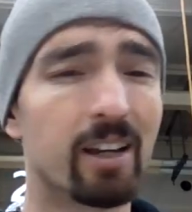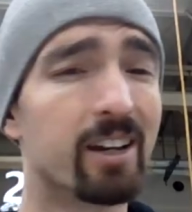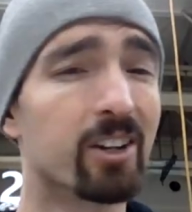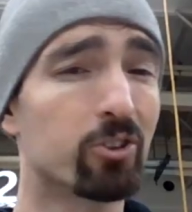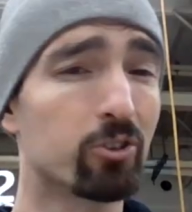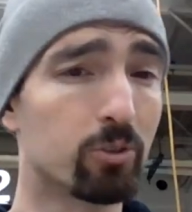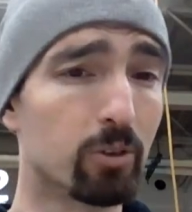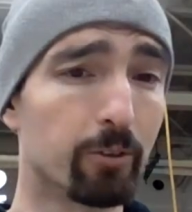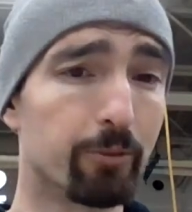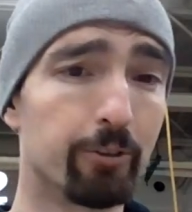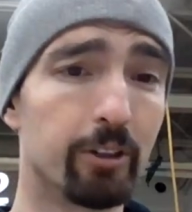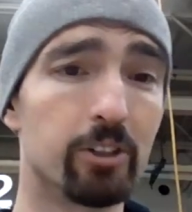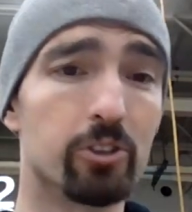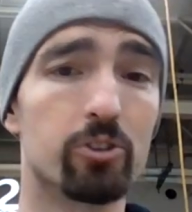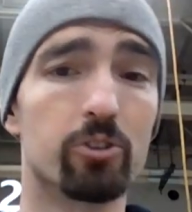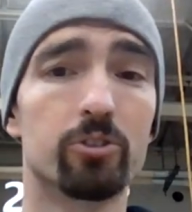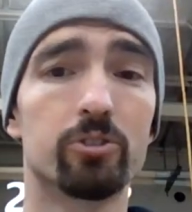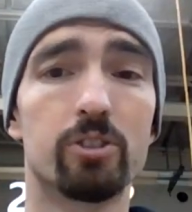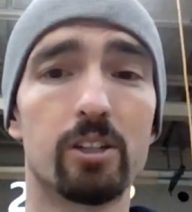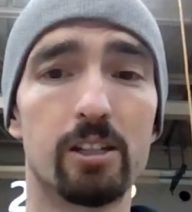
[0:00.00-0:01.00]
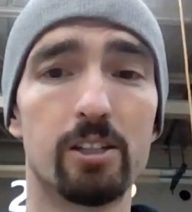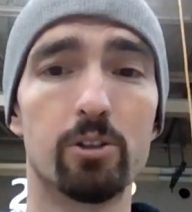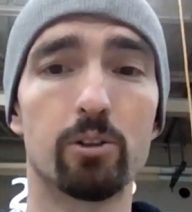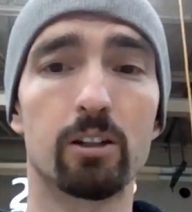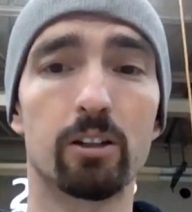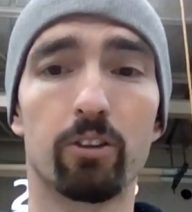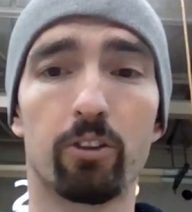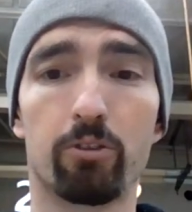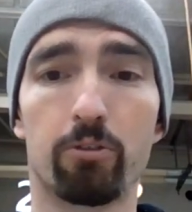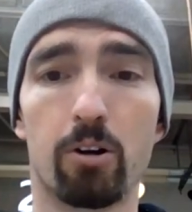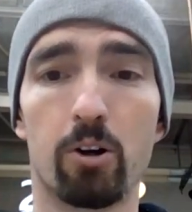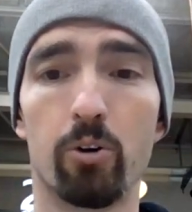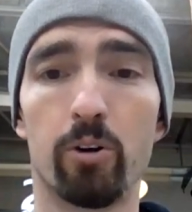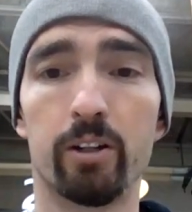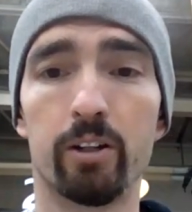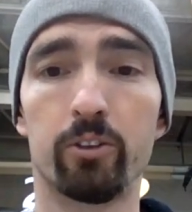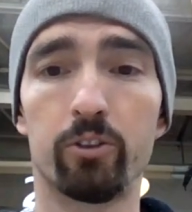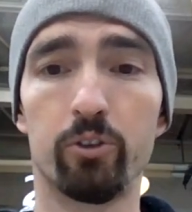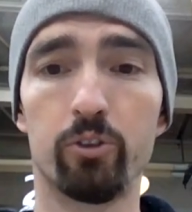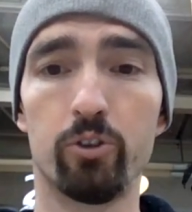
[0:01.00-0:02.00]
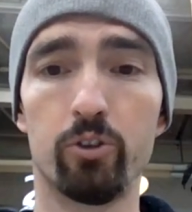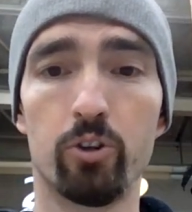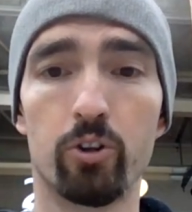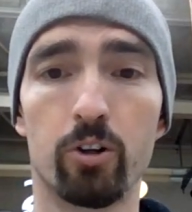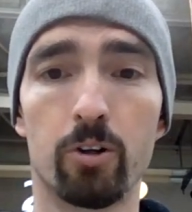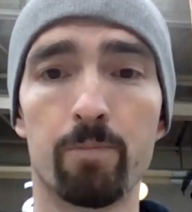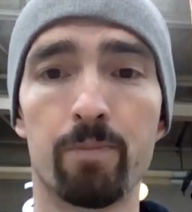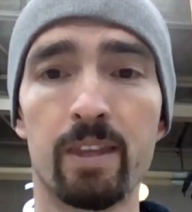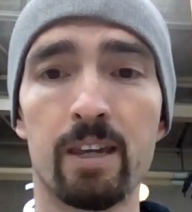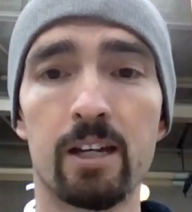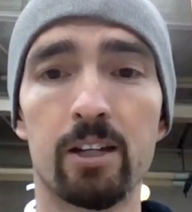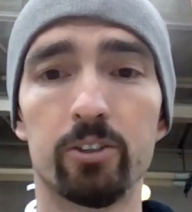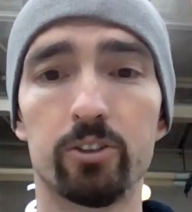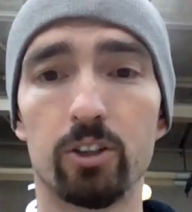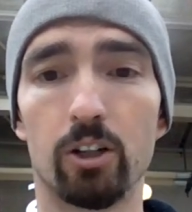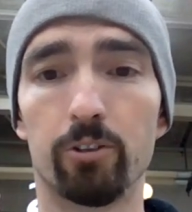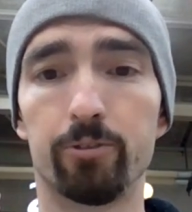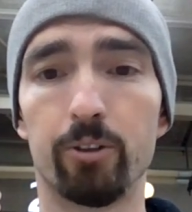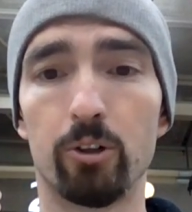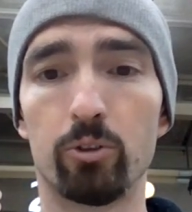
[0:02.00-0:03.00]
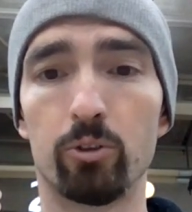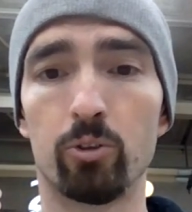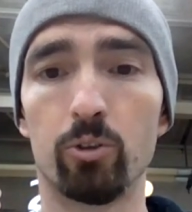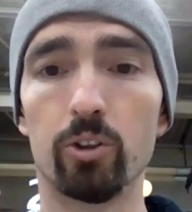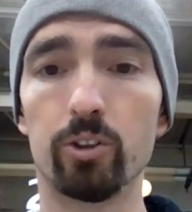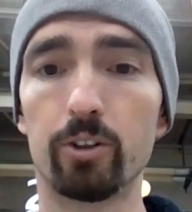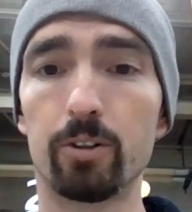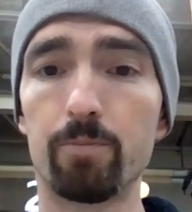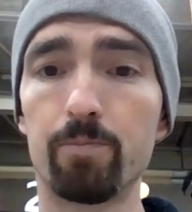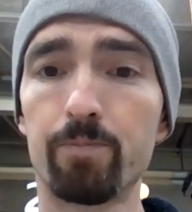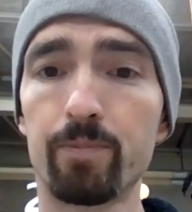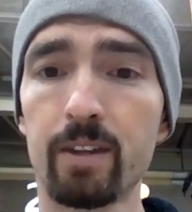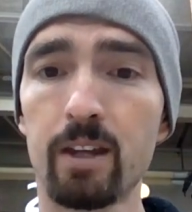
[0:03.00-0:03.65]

extra features that you can throw into your cell phone holder.